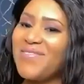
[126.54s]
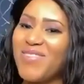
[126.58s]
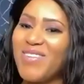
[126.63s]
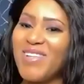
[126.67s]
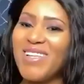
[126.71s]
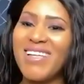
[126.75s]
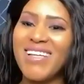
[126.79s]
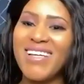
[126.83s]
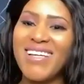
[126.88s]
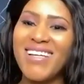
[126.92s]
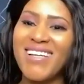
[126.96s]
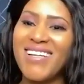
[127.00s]

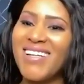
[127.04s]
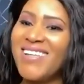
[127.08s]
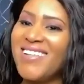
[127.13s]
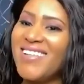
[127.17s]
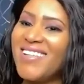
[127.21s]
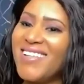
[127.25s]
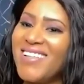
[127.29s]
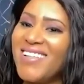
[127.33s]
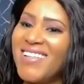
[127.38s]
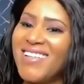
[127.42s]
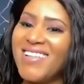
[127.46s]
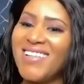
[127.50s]
Feeling
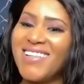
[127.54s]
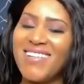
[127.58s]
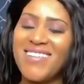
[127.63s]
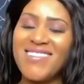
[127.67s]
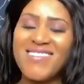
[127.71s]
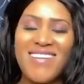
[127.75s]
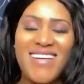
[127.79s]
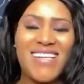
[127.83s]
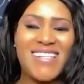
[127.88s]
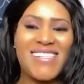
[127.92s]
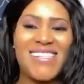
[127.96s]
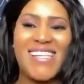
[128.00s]
good.
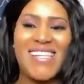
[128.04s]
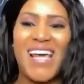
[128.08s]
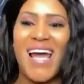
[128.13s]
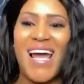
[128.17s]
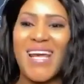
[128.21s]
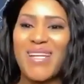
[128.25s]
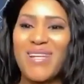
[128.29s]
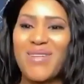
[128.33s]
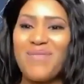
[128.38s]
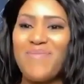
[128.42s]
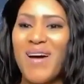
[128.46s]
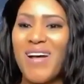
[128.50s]

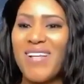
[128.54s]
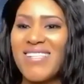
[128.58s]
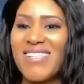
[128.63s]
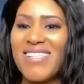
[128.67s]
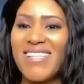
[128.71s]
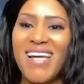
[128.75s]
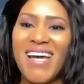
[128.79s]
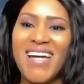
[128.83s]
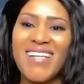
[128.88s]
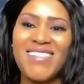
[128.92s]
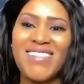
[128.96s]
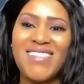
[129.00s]
Excited about
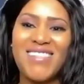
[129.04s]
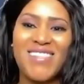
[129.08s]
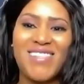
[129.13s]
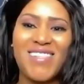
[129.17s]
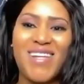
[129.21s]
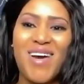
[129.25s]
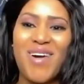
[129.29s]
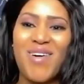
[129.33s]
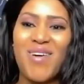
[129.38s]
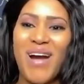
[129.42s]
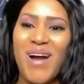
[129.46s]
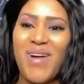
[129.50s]
tonight's
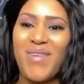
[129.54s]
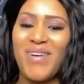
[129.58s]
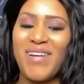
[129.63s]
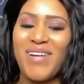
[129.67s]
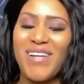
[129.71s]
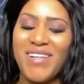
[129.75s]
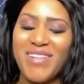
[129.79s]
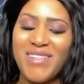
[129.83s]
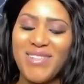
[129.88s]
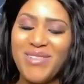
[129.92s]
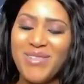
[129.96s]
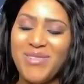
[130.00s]
show. How are
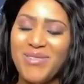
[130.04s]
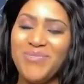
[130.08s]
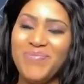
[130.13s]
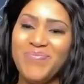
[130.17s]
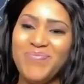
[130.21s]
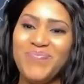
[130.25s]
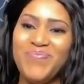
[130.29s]
you?